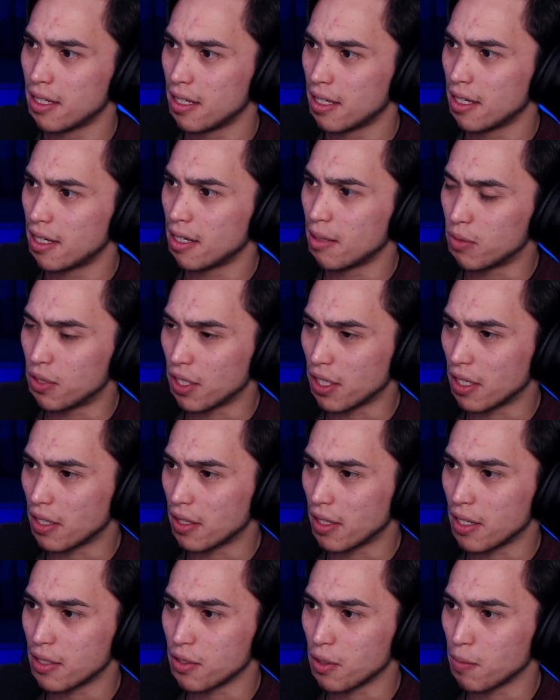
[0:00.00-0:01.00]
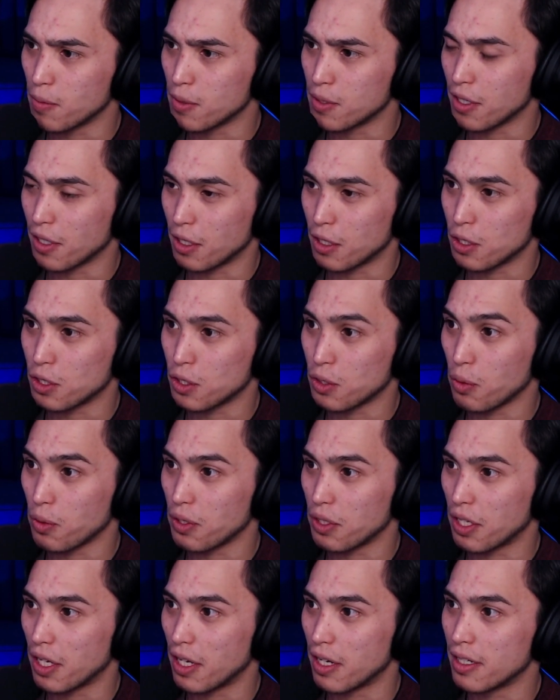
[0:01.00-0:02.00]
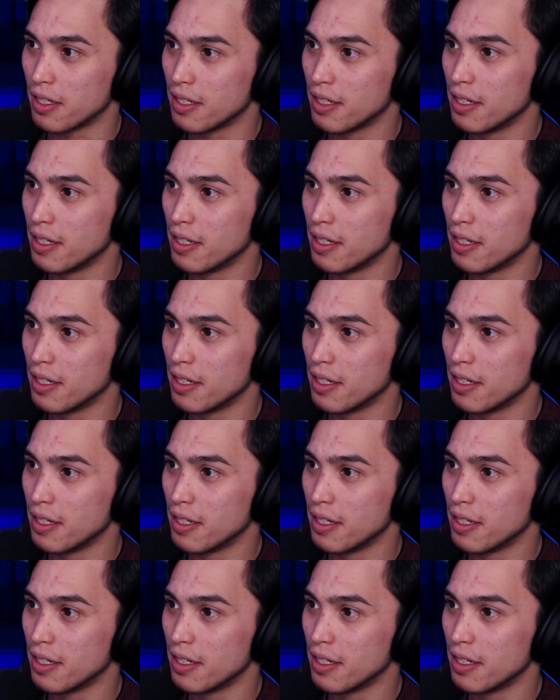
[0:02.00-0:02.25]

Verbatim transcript: I'm digging that it's almost like a short again.